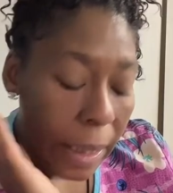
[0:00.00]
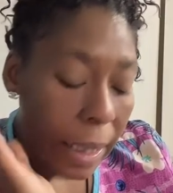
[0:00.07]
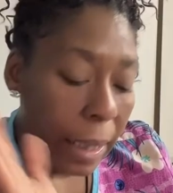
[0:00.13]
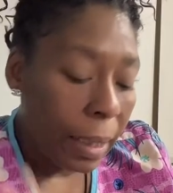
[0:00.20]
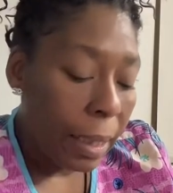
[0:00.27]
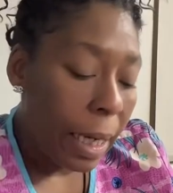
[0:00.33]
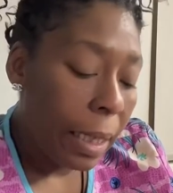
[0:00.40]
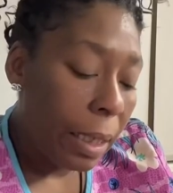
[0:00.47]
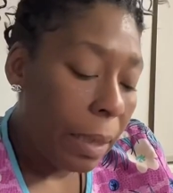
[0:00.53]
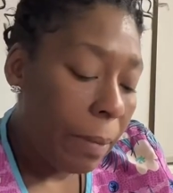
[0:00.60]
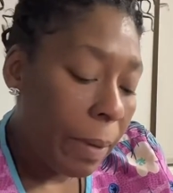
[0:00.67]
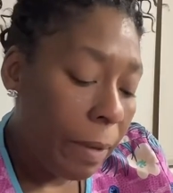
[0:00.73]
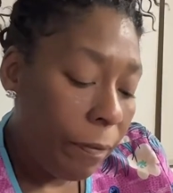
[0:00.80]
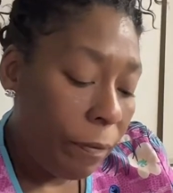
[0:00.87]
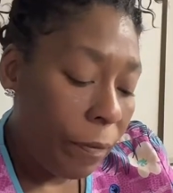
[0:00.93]
It could
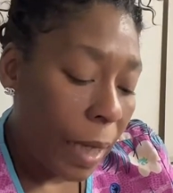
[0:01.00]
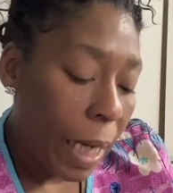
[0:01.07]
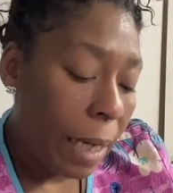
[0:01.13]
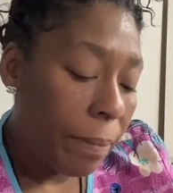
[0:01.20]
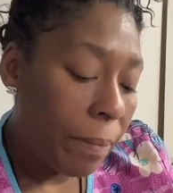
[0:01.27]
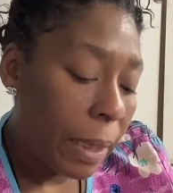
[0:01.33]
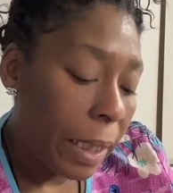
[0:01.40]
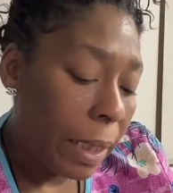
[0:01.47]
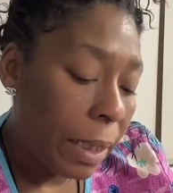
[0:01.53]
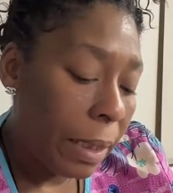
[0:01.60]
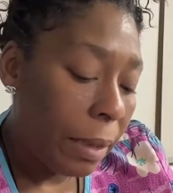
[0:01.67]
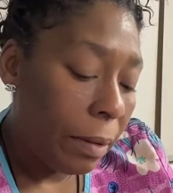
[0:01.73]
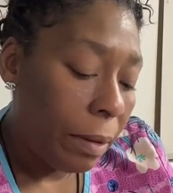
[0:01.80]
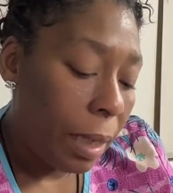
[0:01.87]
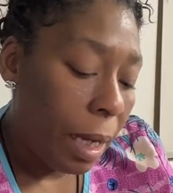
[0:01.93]
have been
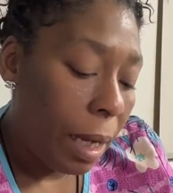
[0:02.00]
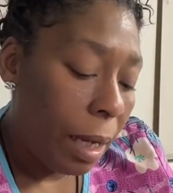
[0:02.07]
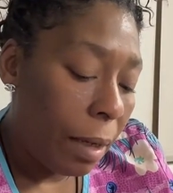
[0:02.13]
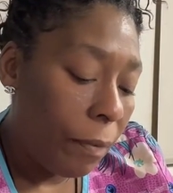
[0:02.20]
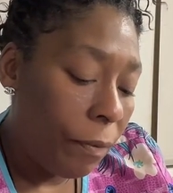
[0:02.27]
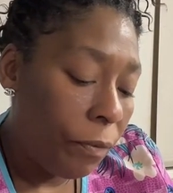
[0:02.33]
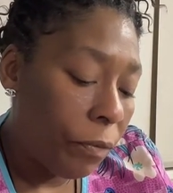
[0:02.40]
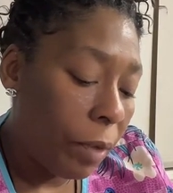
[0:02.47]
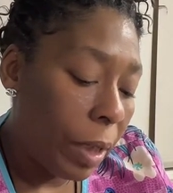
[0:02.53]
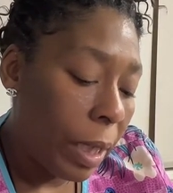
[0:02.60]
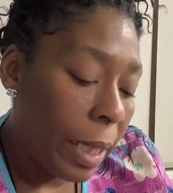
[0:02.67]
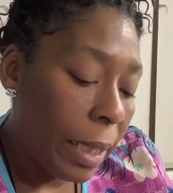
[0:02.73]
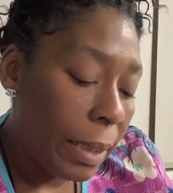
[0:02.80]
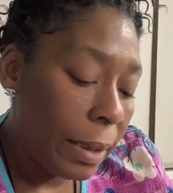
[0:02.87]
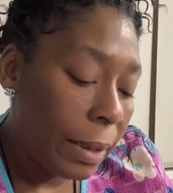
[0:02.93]
family,
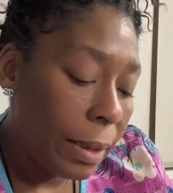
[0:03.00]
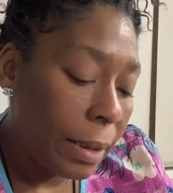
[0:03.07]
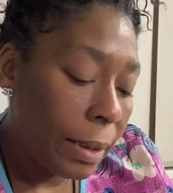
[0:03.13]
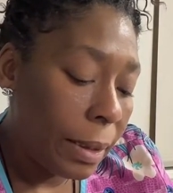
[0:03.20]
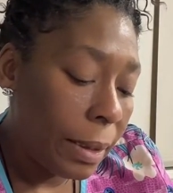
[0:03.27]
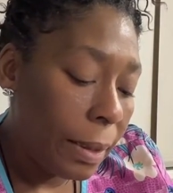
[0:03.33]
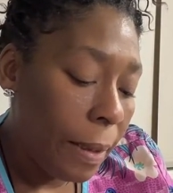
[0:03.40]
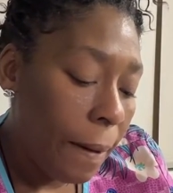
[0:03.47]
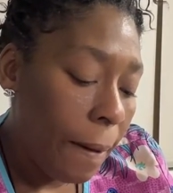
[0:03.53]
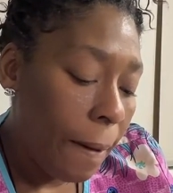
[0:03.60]
friends,